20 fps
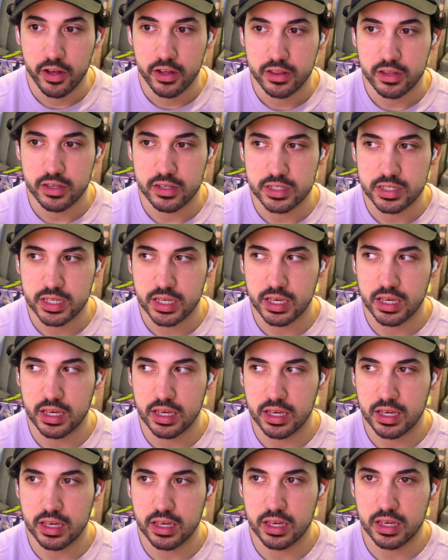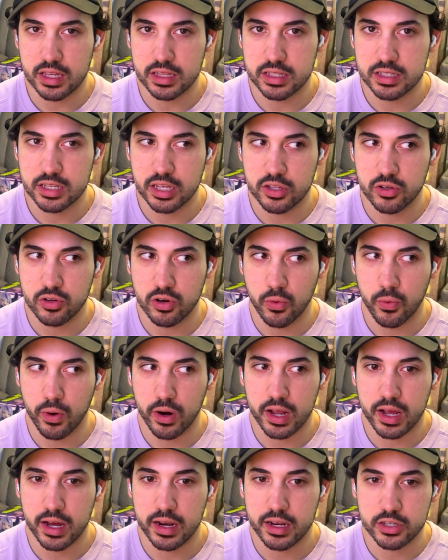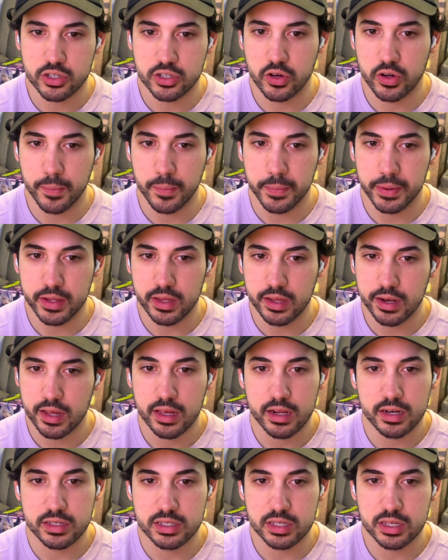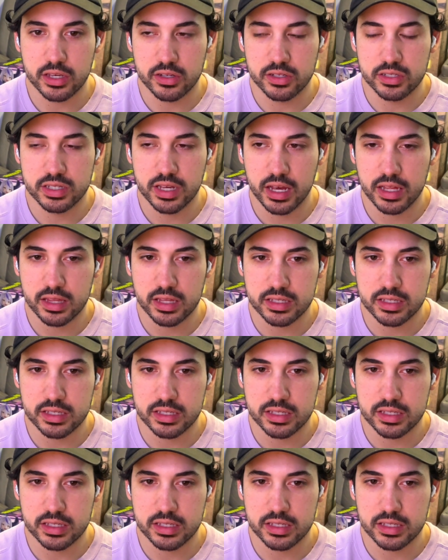Does he continue to work on his own ability and his skill set?